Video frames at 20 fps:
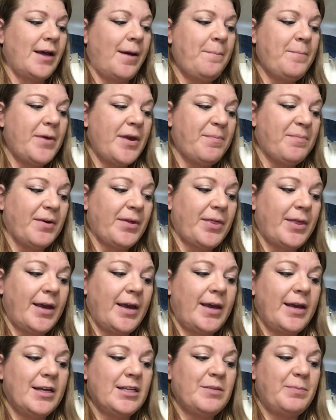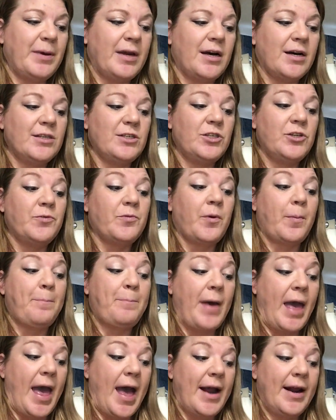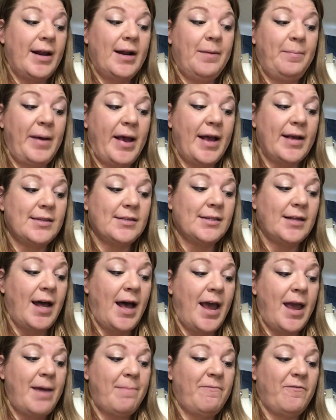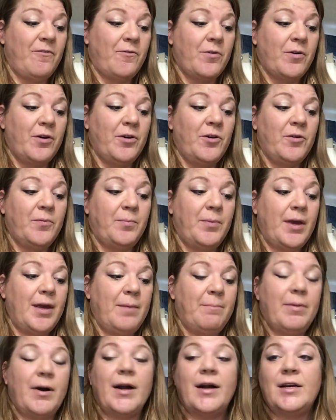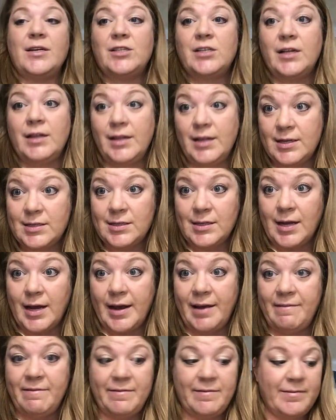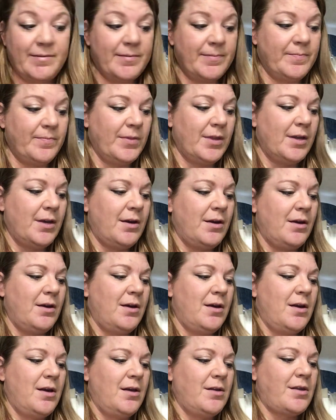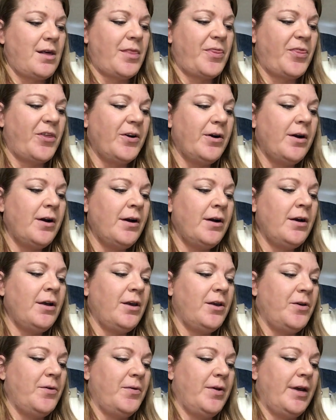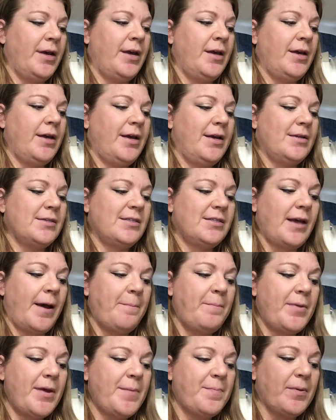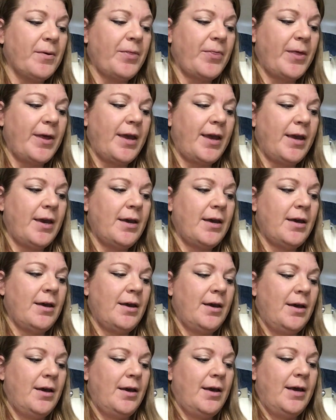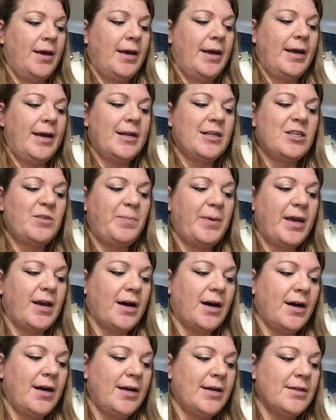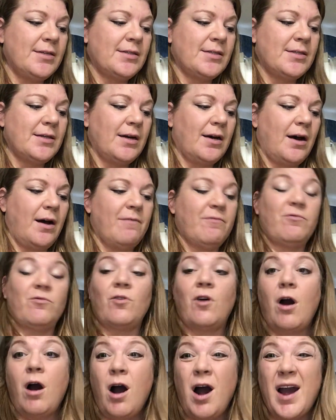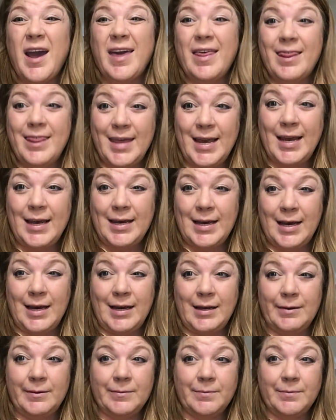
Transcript: some people think it's because you were bad in a past life or you're being punished in this life. The third unit is, some people think it's because of wrong thinking.